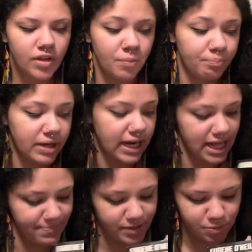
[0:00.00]

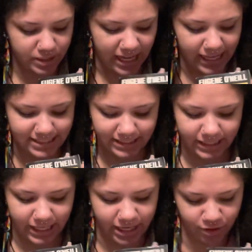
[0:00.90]
But this one has
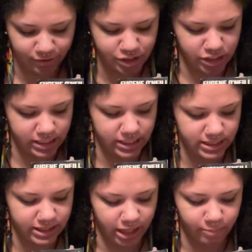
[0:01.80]
Anna Christie,
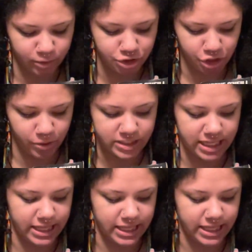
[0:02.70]
The Emperor Jones, and The